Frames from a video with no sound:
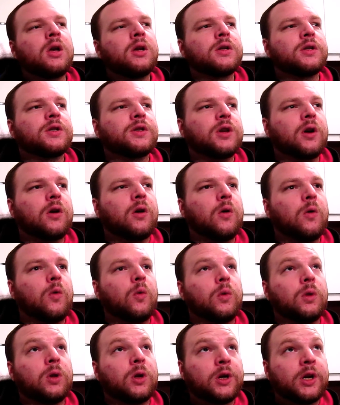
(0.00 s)

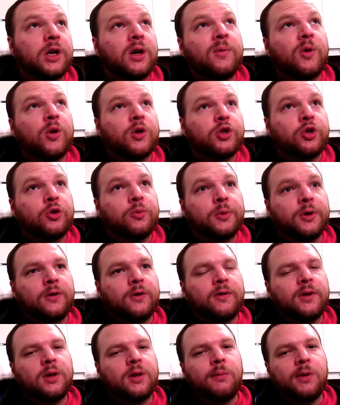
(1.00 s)
So learning about Jupiter
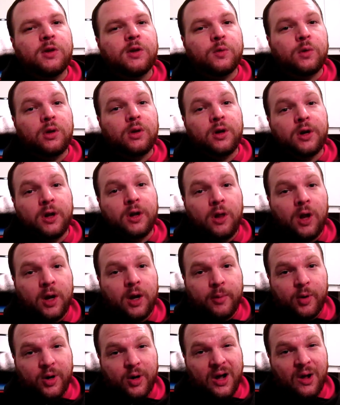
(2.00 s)
really means we're learning a lot
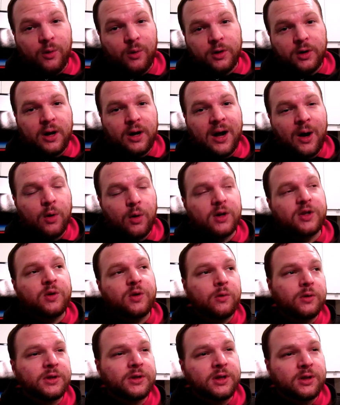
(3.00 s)
about how our
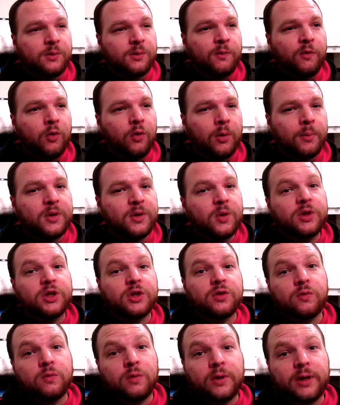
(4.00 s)
solar system formed, which
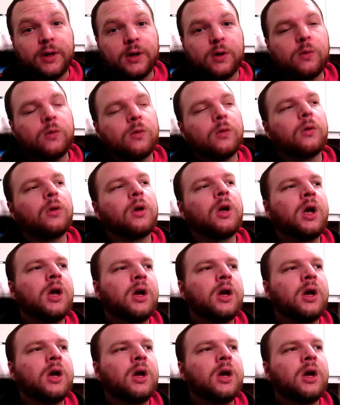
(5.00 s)
is really cool.